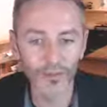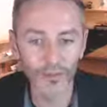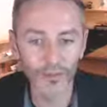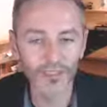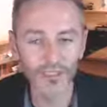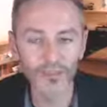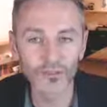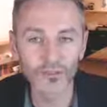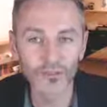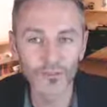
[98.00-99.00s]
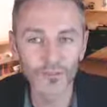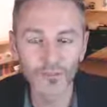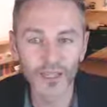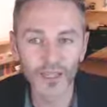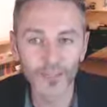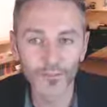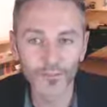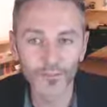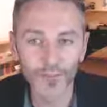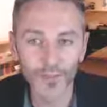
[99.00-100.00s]
which sounds,
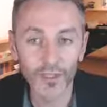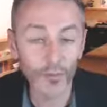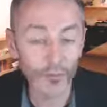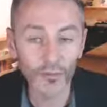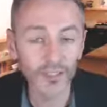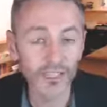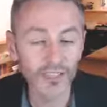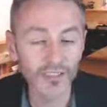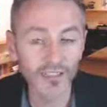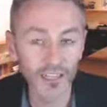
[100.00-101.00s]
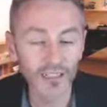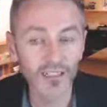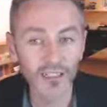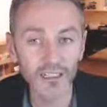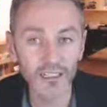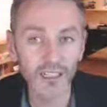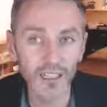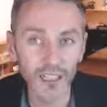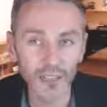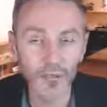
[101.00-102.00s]
it was actually technically
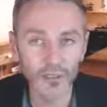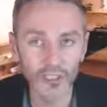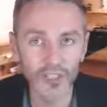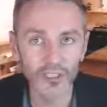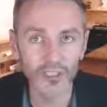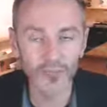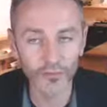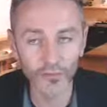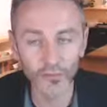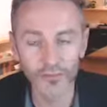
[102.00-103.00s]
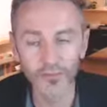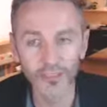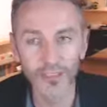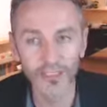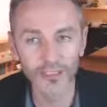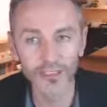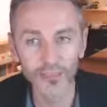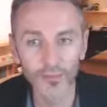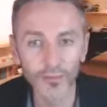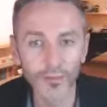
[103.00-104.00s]
a little bit challenging for the reason that she had the
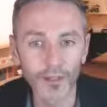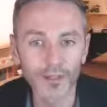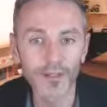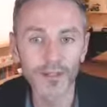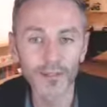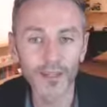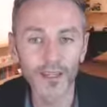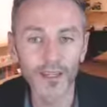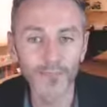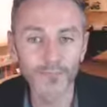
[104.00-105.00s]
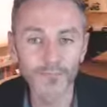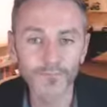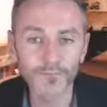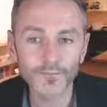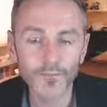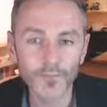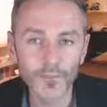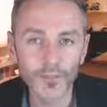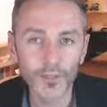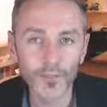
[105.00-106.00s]
dip, but the
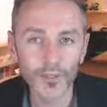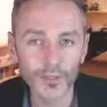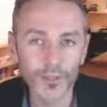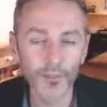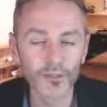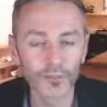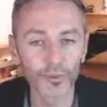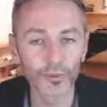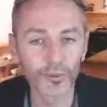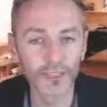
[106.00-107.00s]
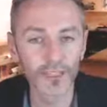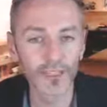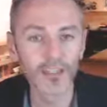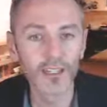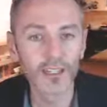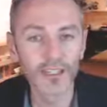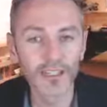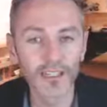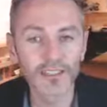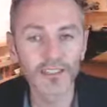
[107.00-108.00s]
most important thing is
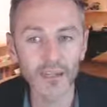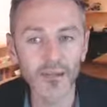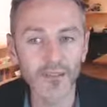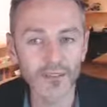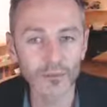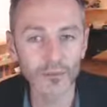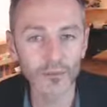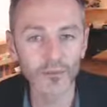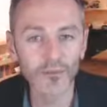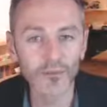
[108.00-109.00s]
it sounded simple.